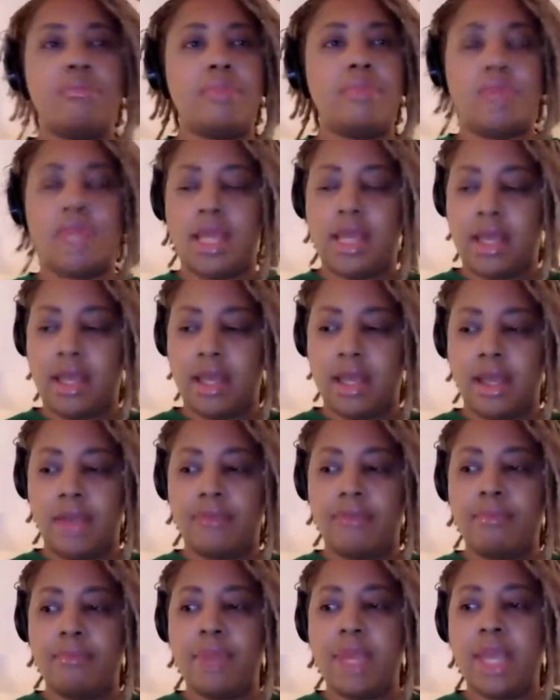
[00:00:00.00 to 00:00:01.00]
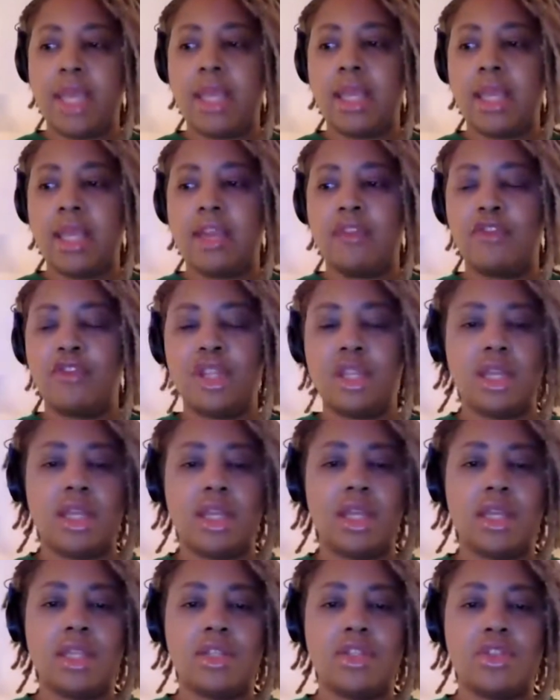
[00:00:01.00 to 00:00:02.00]
Yeah, of making
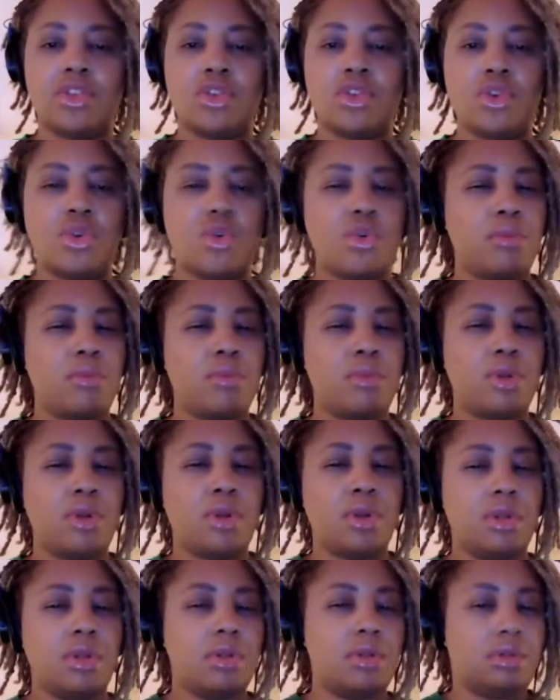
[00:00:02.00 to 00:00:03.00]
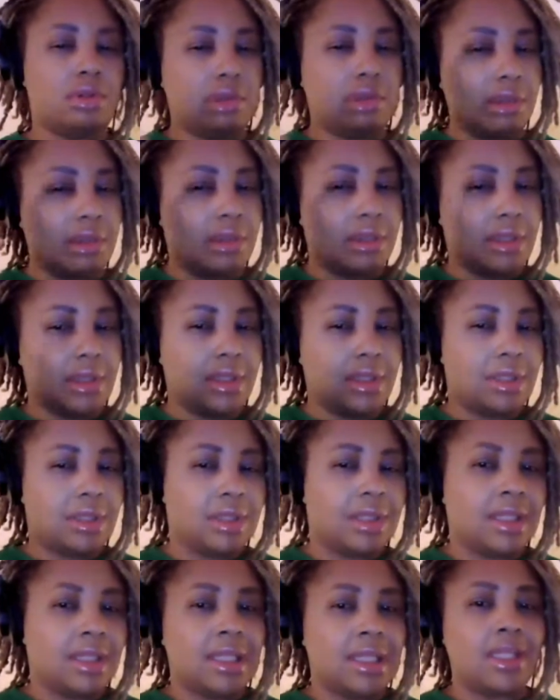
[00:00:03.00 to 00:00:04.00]
everything as normal,
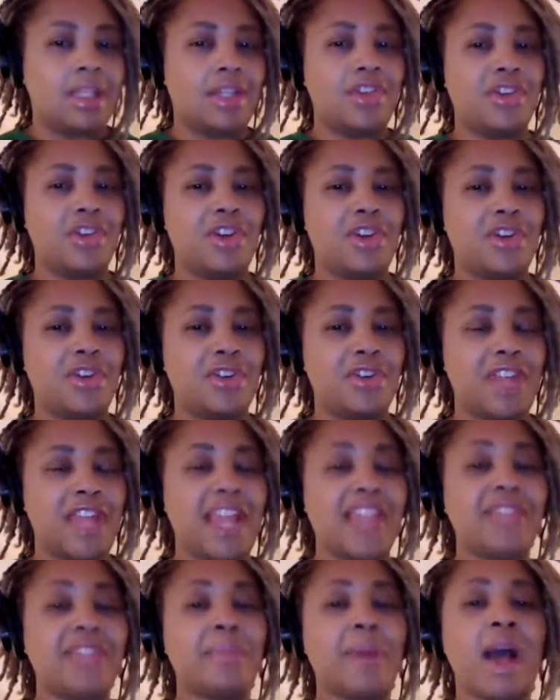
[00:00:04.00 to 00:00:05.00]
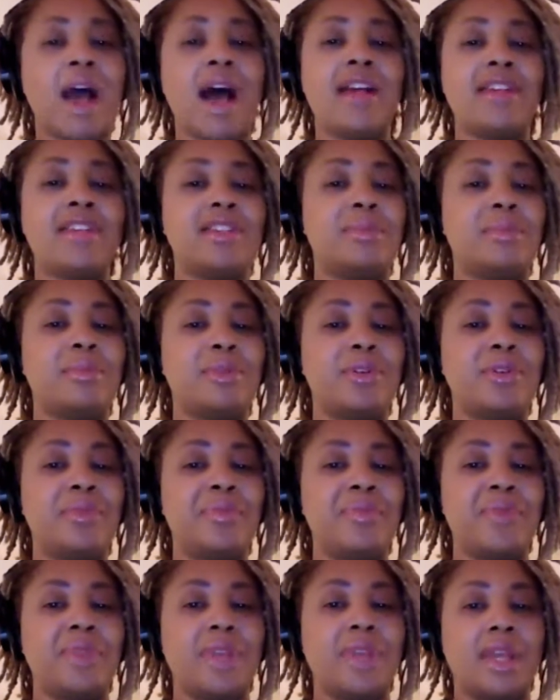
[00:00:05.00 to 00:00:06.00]
you know, mm-hmm. as possible.
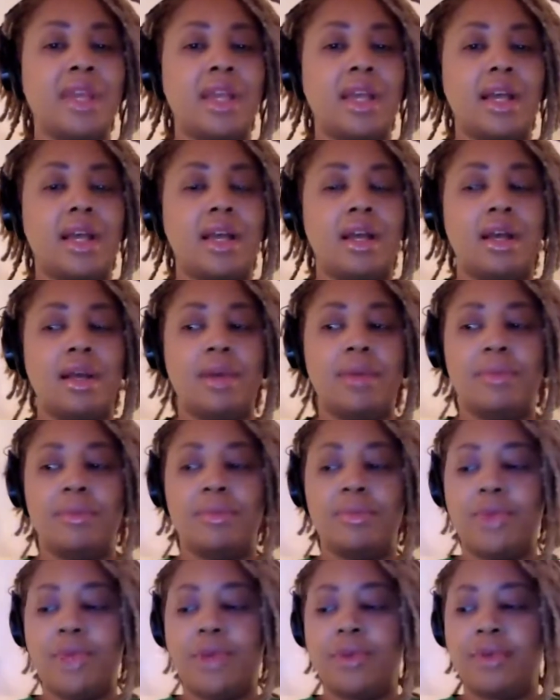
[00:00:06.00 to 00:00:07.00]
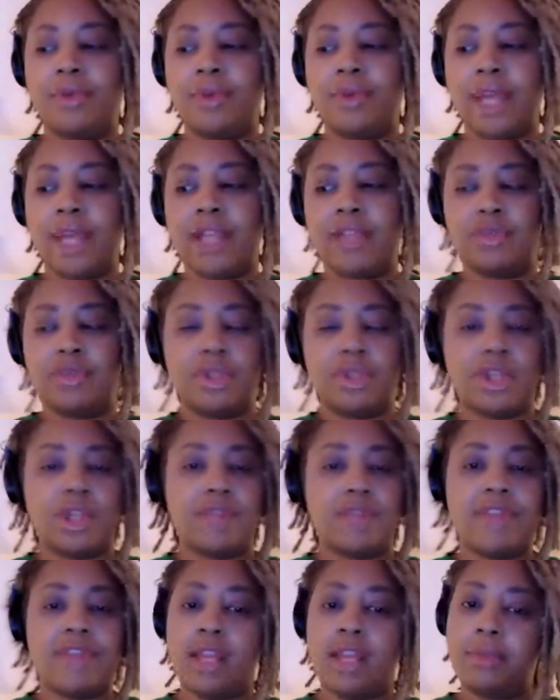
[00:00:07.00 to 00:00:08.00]
Mm-hmm. Um, we were raised with
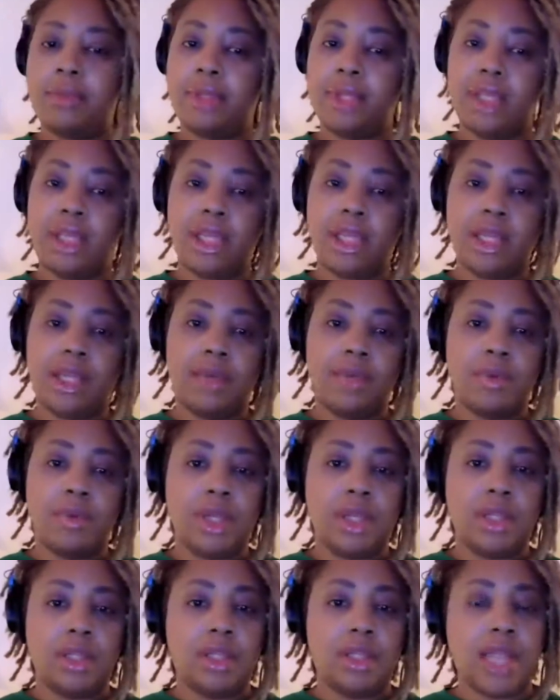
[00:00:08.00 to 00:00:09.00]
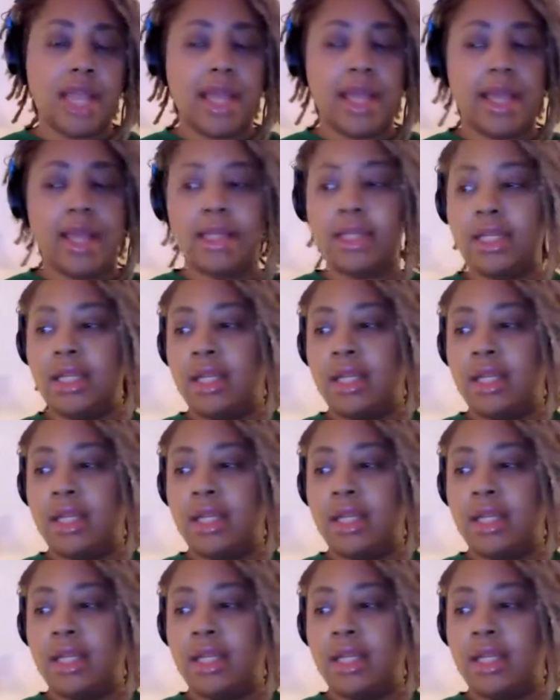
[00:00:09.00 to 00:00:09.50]
our family. We had